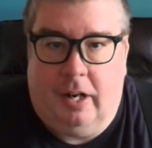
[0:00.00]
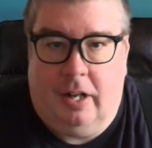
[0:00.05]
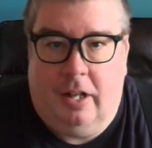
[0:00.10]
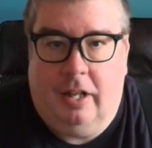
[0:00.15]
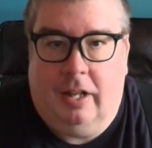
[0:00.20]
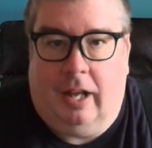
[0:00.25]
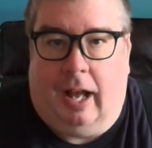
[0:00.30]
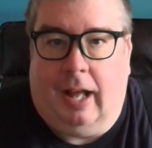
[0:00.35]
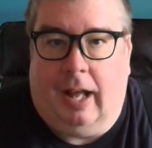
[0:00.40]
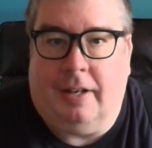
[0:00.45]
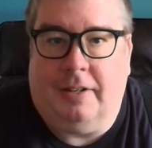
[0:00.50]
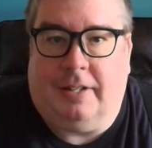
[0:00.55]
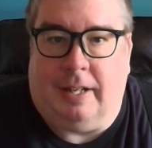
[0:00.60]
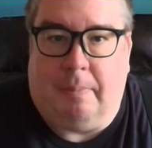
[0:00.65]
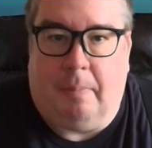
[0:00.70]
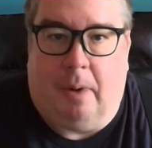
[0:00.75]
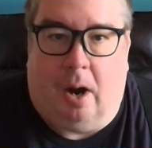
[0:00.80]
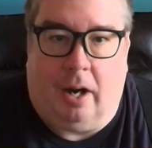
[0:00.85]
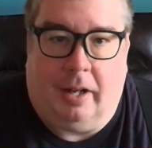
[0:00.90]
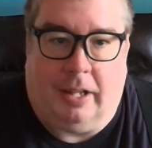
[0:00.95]

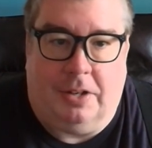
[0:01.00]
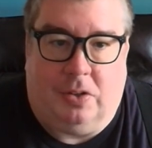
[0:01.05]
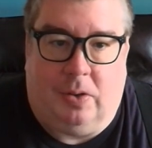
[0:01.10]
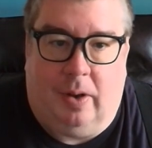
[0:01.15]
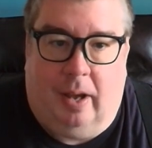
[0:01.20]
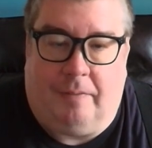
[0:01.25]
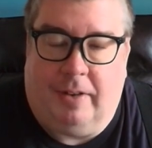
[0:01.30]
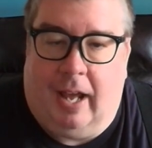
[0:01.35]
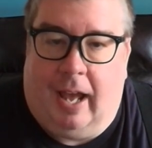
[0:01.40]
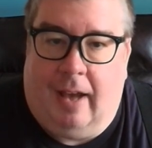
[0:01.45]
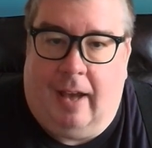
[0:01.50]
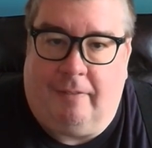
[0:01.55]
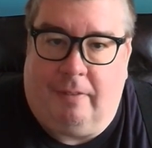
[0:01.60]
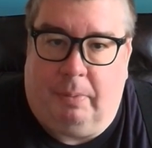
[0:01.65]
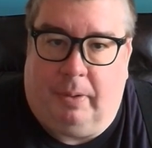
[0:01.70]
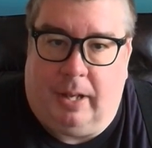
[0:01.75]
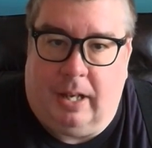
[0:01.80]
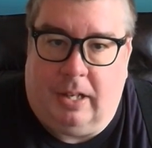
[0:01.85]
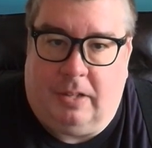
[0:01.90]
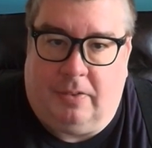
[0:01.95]
DMARC that you have to have in
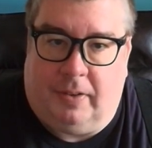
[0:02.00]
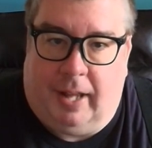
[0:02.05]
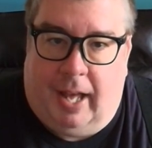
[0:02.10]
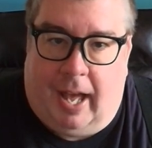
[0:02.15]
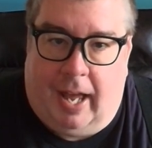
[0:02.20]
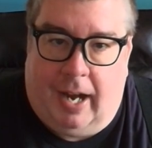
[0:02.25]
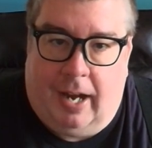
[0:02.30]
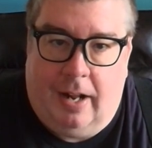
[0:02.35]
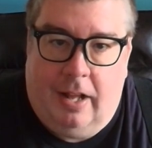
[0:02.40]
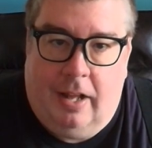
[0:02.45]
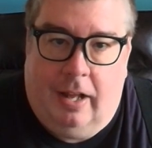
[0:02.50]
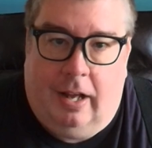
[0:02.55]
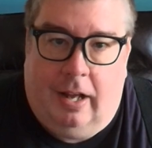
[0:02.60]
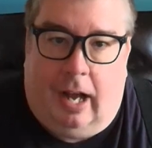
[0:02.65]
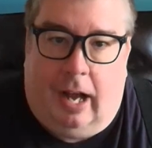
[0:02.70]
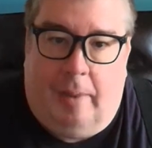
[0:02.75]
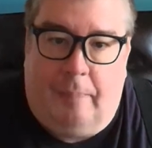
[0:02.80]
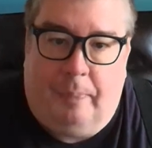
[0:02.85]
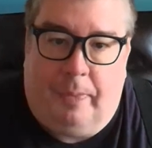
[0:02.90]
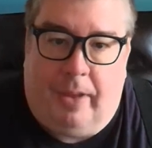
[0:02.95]
place for that.
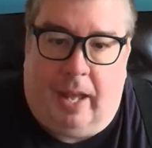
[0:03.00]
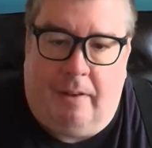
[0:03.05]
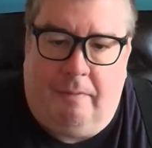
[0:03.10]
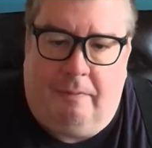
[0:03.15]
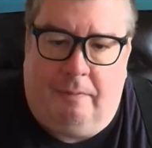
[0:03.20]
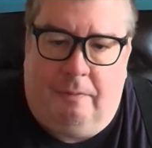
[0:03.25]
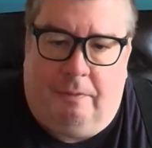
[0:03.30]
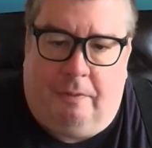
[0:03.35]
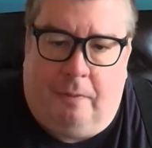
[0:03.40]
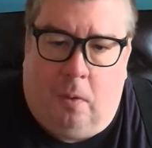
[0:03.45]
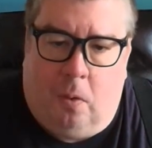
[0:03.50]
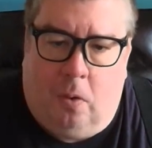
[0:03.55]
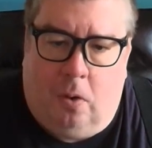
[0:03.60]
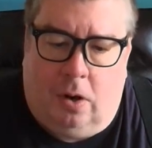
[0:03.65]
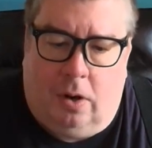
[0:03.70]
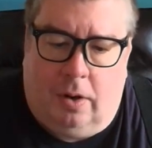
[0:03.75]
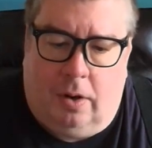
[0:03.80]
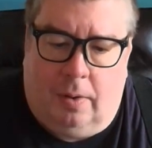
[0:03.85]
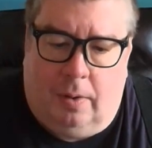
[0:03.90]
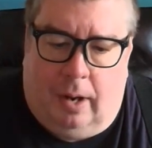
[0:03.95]
And
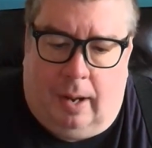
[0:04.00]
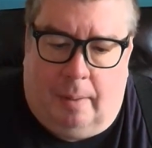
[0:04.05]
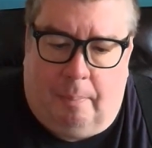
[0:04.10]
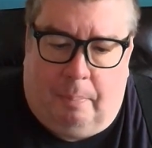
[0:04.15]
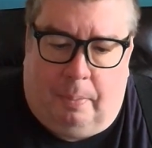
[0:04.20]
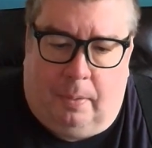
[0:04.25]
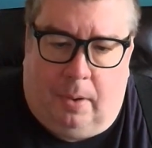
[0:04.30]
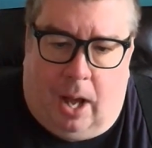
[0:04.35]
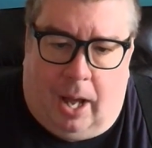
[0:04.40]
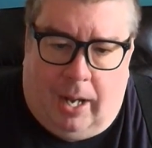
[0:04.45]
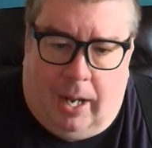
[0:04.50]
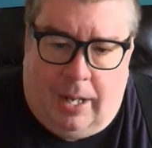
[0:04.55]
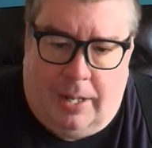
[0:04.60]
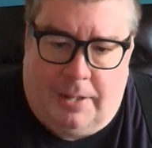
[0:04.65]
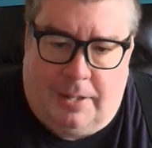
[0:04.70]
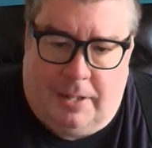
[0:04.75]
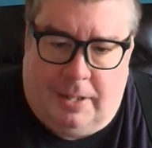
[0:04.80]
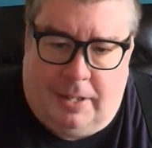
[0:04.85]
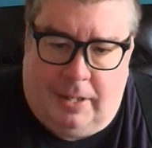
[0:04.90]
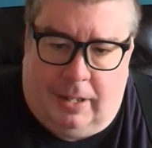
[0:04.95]
for
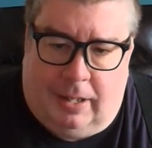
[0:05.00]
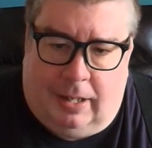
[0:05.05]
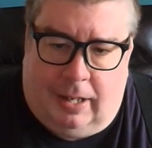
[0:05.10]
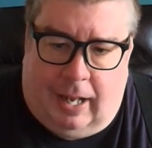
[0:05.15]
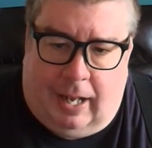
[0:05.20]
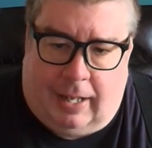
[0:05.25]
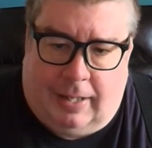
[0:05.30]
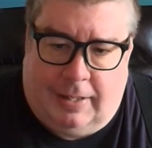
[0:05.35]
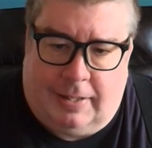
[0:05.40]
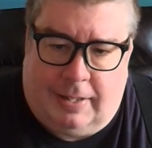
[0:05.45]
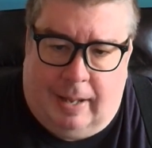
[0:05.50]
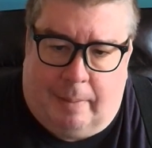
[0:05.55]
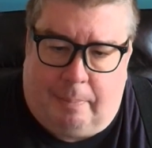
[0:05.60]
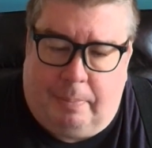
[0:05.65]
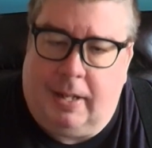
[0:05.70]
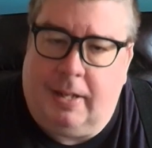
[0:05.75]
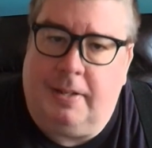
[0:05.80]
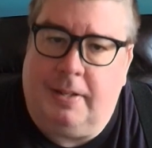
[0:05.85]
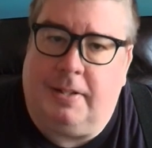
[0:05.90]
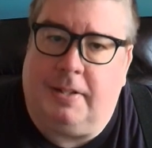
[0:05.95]
broadest
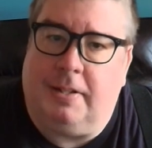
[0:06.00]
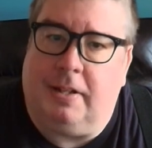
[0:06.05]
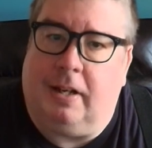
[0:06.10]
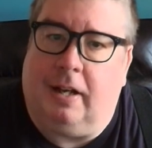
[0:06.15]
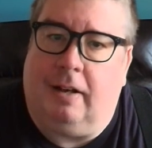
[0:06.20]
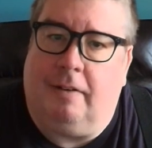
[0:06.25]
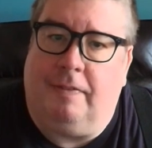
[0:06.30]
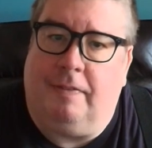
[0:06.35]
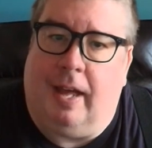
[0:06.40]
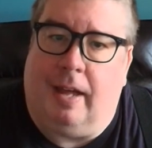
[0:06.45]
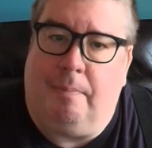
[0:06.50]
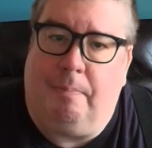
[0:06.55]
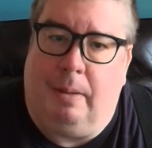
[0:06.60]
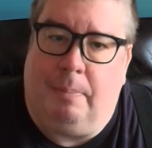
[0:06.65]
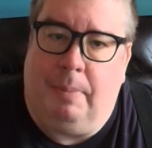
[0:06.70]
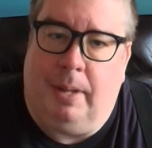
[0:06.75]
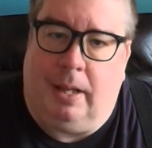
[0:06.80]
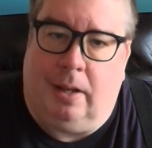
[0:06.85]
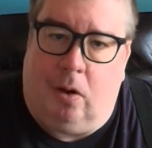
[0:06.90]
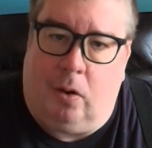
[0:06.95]
acceptance of that
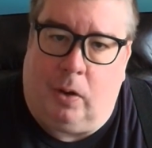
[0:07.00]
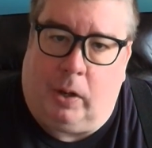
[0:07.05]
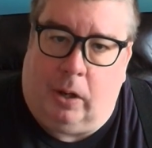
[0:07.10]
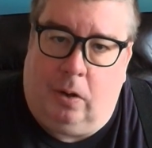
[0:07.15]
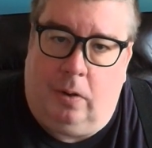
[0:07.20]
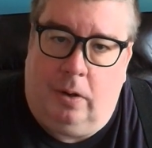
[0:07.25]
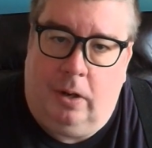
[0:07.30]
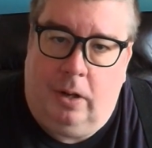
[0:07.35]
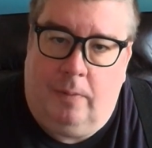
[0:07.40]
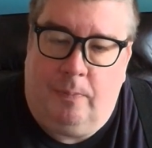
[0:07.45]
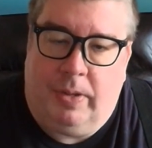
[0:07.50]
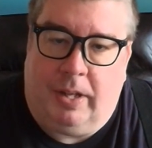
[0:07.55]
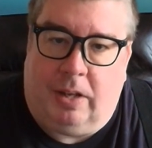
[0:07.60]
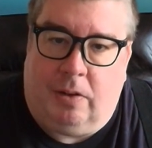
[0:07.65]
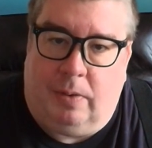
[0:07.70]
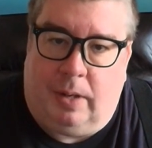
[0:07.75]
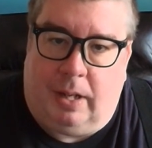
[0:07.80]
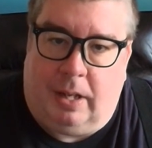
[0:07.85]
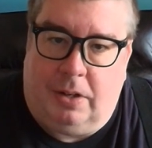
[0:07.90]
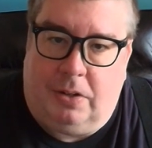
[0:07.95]
BIMI logo,
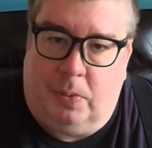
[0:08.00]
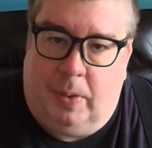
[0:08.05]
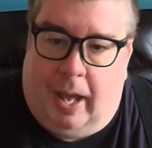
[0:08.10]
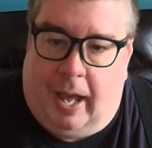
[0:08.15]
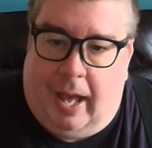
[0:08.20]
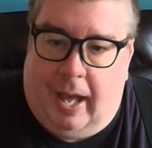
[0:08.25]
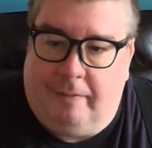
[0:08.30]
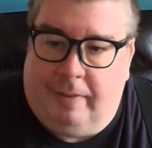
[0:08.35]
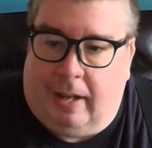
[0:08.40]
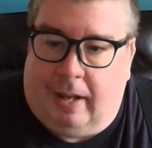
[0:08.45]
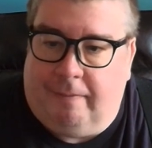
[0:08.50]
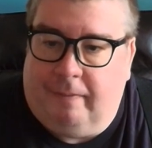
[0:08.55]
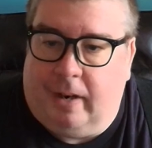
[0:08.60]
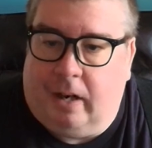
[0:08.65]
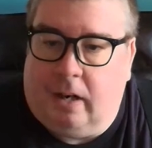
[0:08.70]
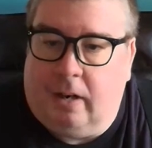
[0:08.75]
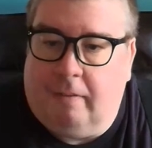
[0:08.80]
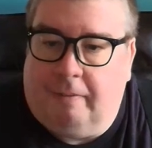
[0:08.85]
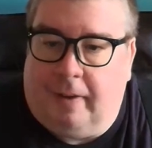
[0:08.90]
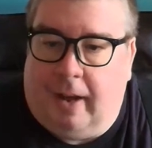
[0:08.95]
you need to have a
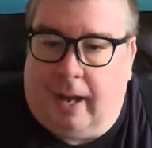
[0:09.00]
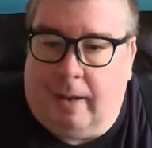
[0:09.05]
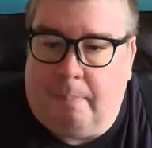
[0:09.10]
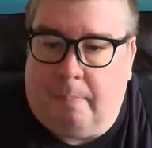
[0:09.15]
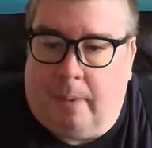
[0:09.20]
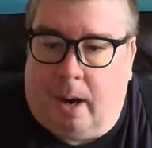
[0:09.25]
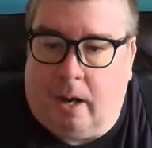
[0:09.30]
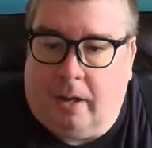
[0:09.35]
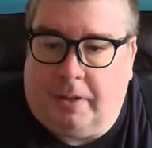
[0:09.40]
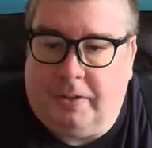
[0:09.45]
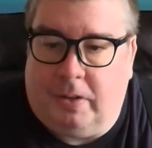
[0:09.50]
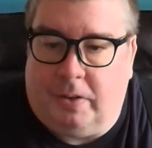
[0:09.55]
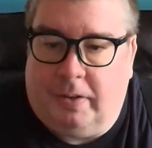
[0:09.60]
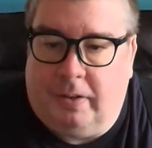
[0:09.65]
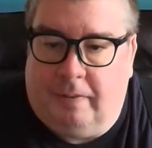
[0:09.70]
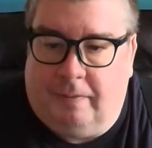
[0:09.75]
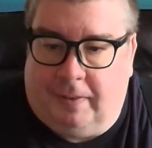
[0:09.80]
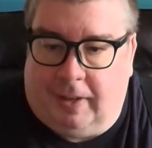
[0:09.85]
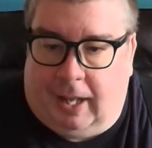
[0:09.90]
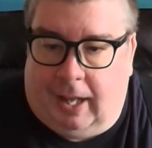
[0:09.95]
verified mark
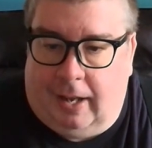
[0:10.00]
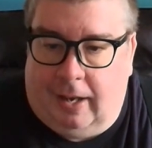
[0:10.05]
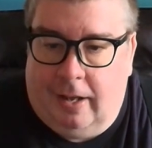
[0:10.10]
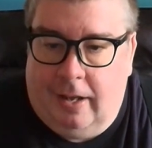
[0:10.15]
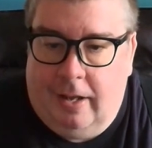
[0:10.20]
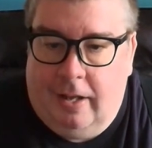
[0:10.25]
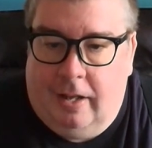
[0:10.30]
certificate.